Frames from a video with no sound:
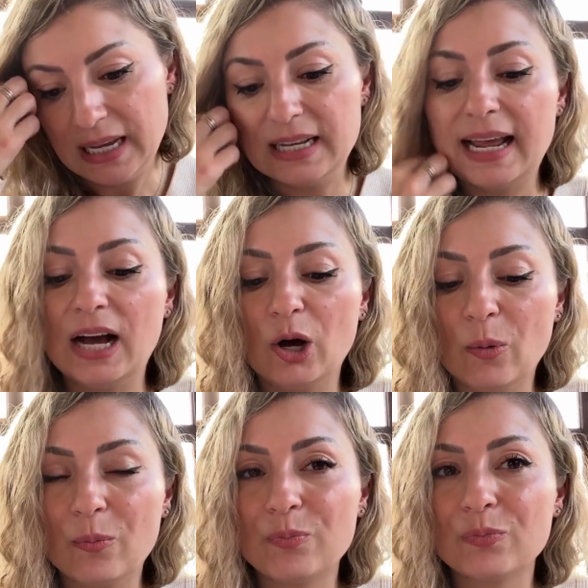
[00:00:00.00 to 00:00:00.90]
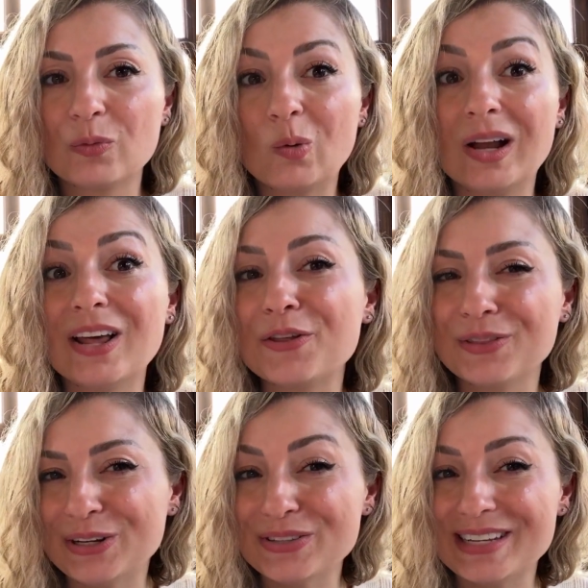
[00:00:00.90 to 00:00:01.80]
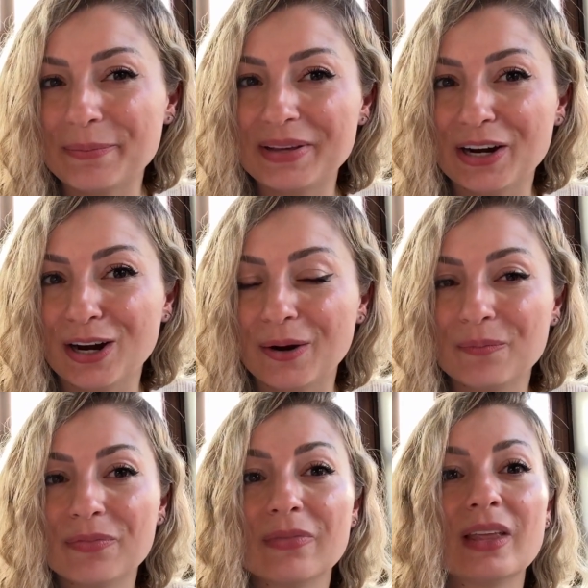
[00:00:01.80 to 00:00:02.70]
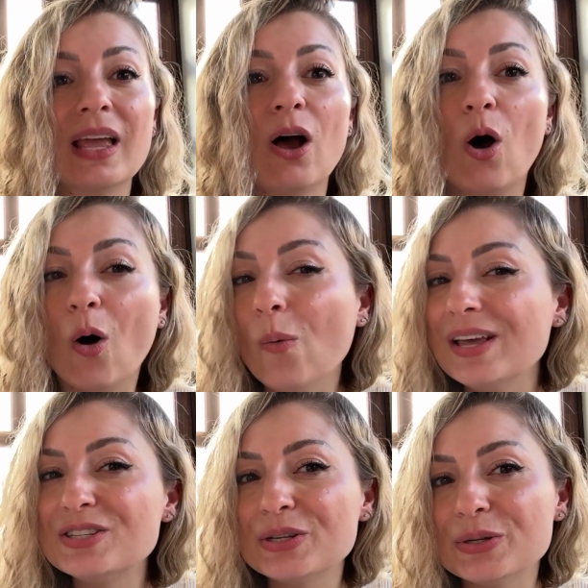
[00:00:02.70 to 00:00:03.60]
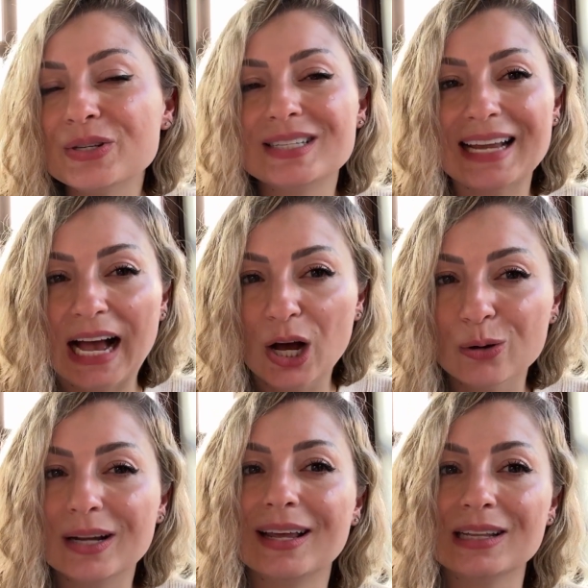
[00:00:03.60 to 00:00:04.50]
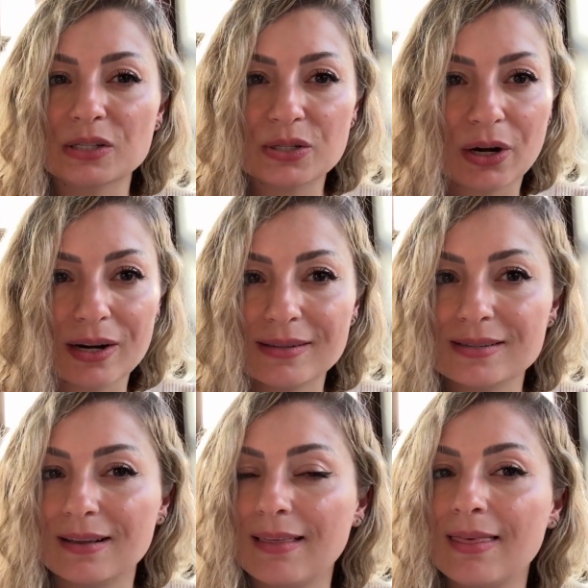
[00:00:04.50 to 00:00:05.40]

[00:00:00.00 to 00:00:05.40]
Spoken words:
Now, another little tip here, always use down inserts.